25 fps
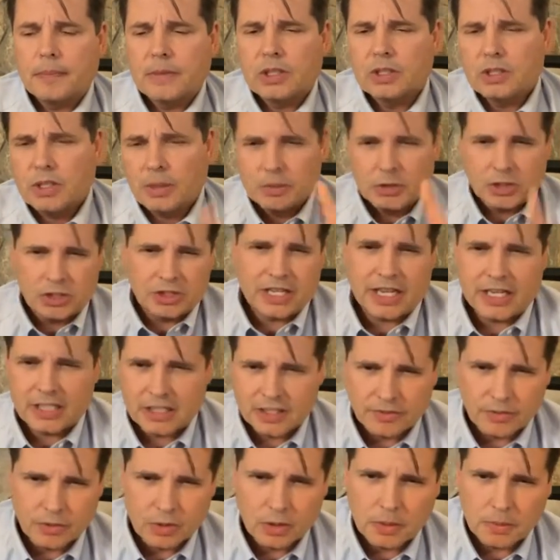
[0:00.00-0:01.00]
Someone just
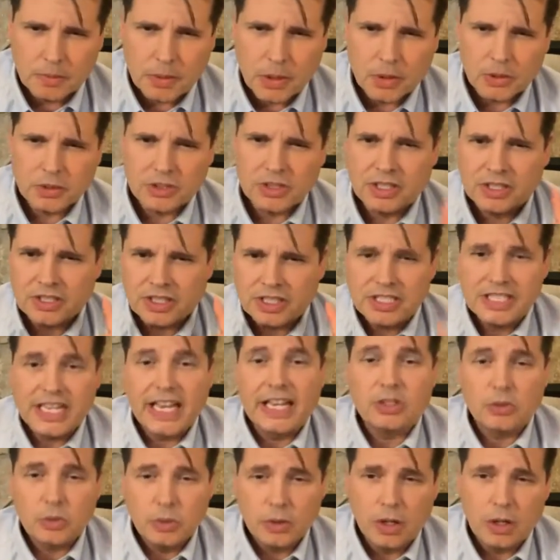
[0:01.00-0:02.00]
asked if we're going to post this, and
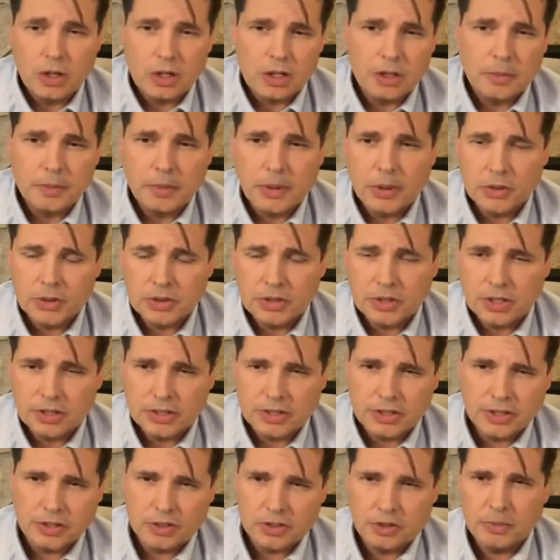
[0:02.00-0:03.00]
yes, we are going to post
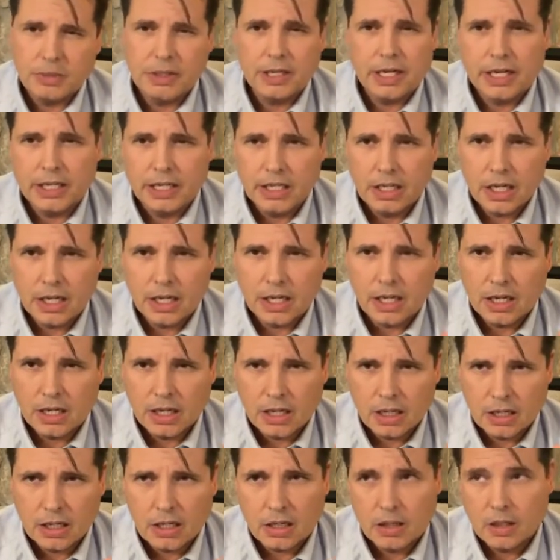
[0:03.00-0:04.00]
this. This will be on
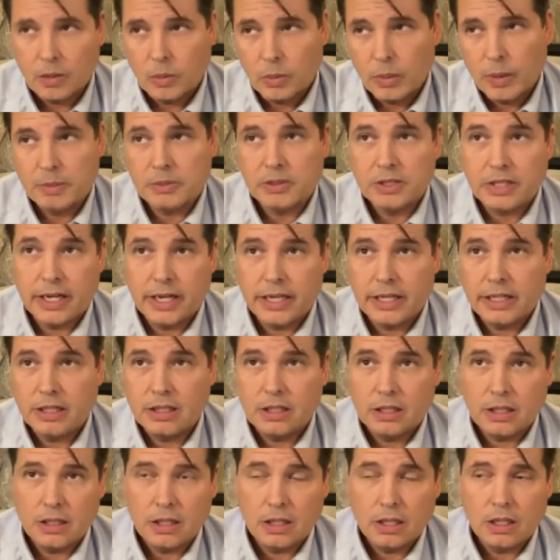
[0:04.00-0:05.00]
our website,
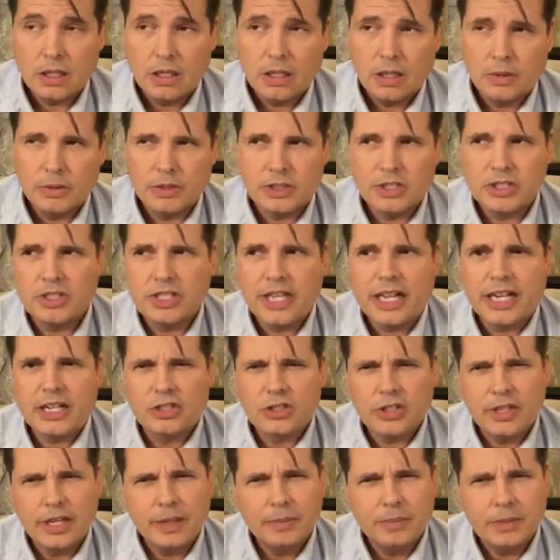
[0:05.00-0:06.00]
which is
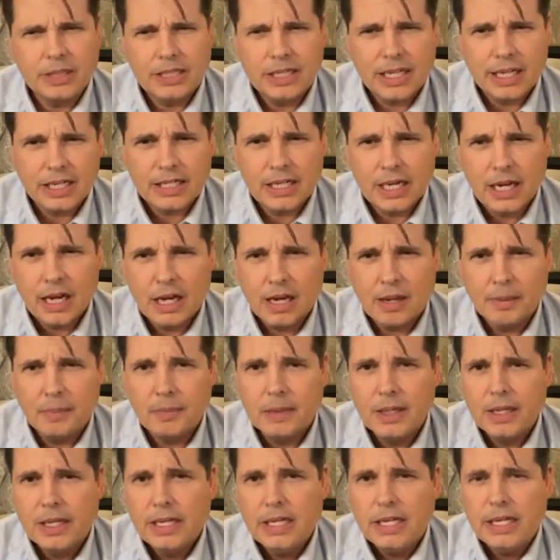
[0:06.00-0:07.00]

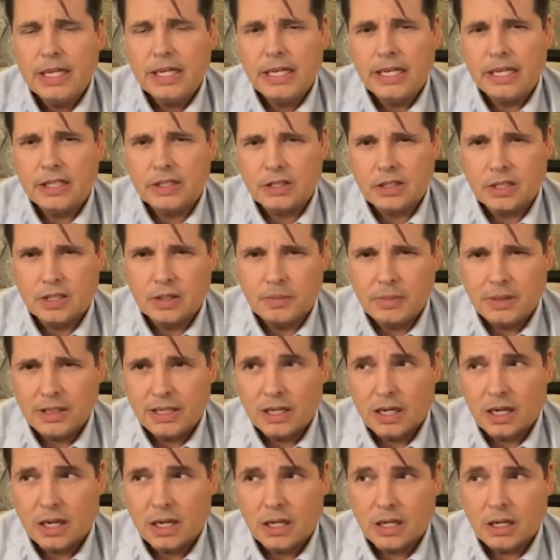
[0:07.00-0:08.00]
stanislawmd.com. It's going to
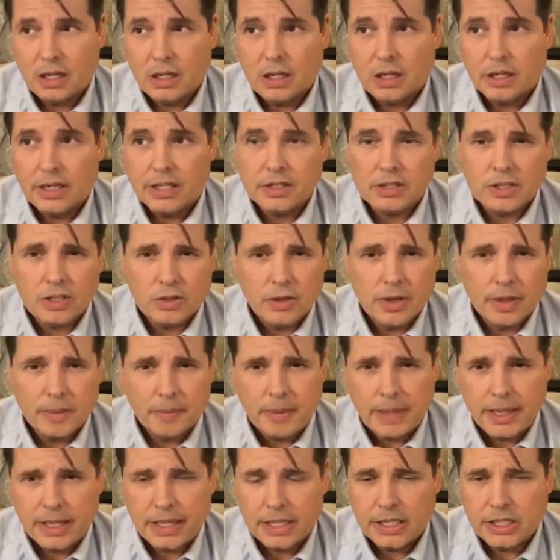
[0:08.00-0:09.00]
be on our
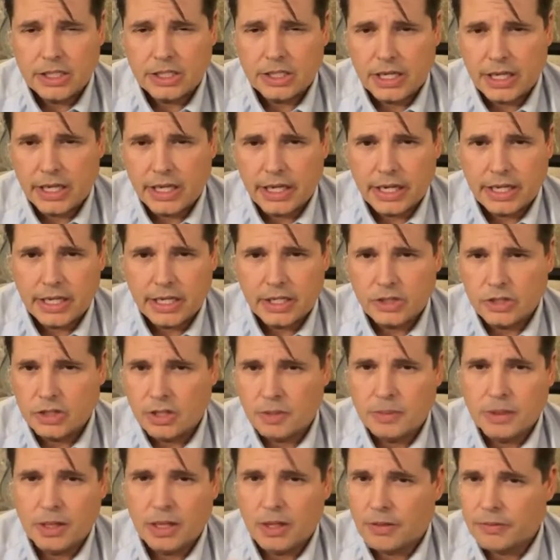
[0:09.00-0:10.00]
Instagram page, and it
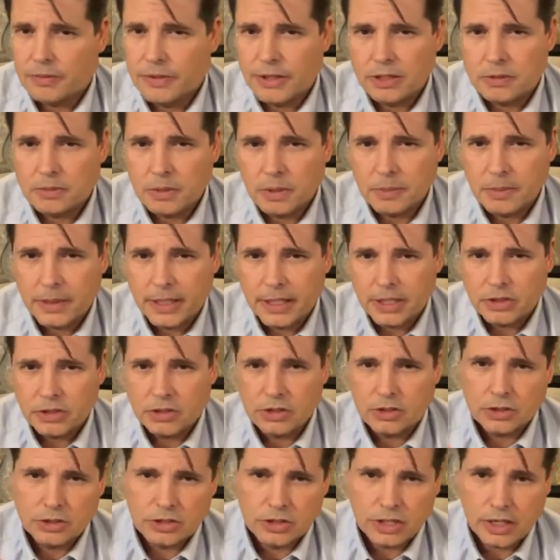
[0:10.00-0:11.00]
should be on our Facebook
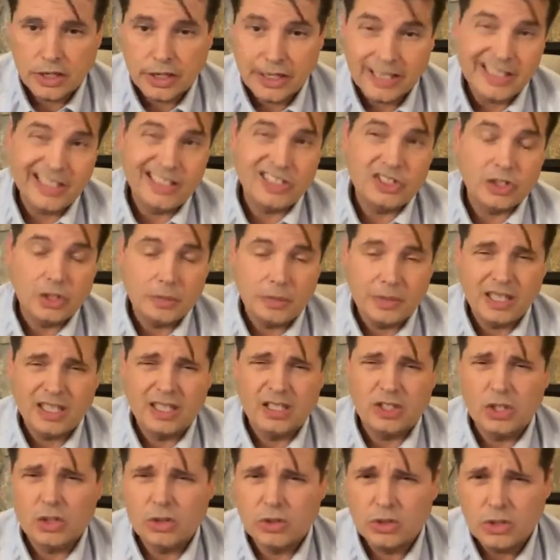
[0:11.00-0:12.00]
page. And it should be
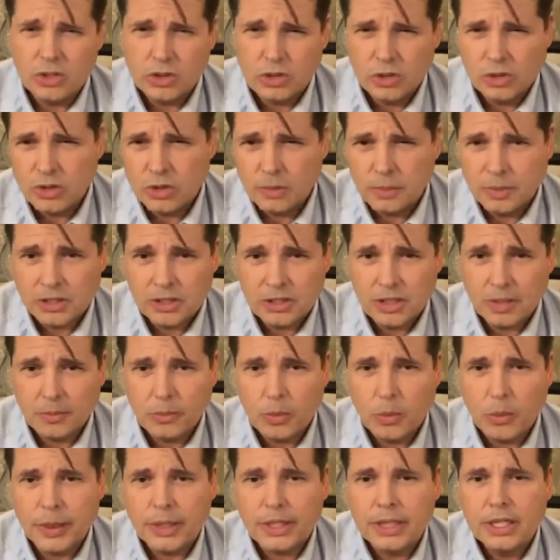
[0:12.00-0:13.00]
on YouTube at
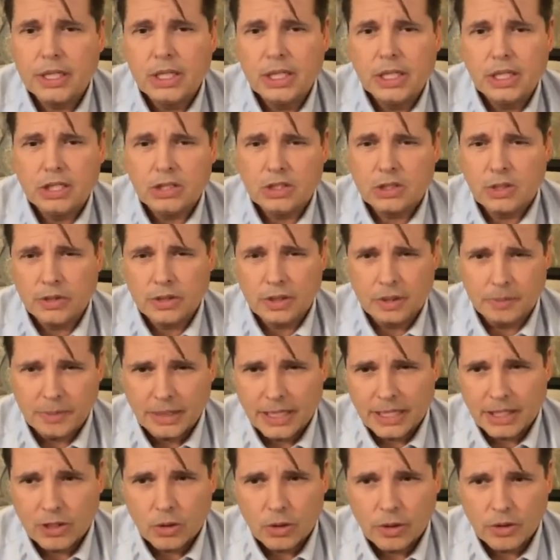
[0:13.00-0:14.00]
some point. So it'll
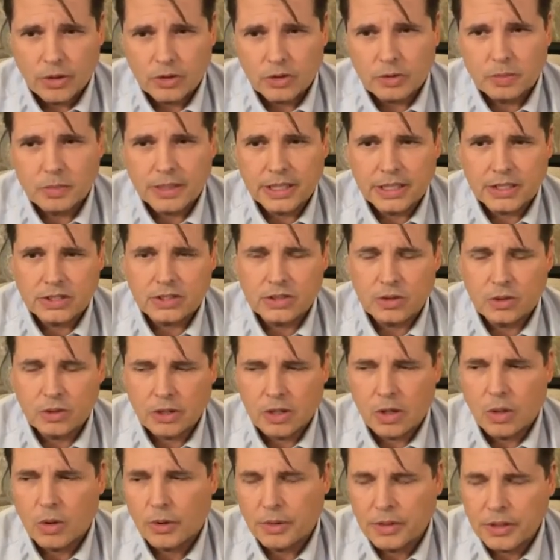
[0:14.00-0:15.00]
be on all of those places. So
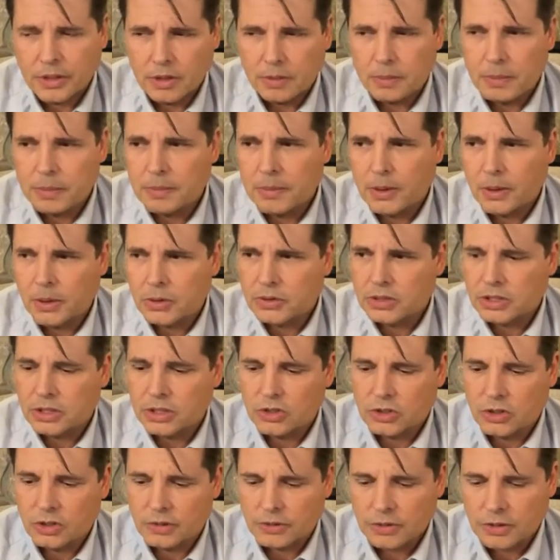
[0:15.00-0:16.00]
the whole thing will be
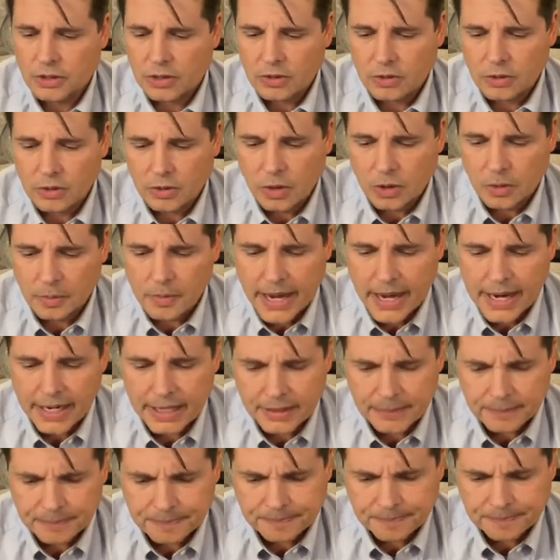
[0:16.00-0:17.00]
posted, so if you can go
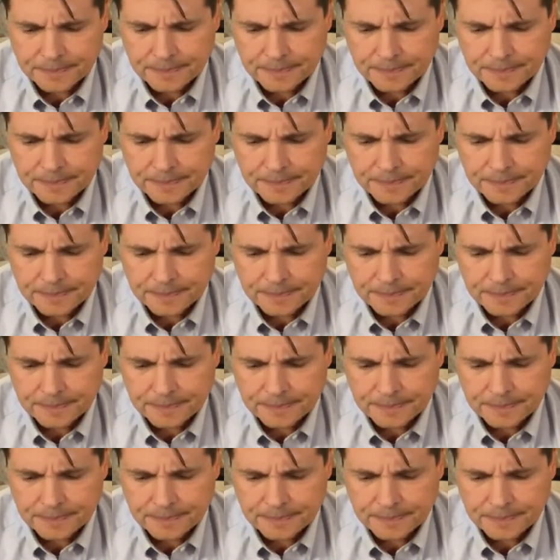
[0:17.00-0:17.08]
back.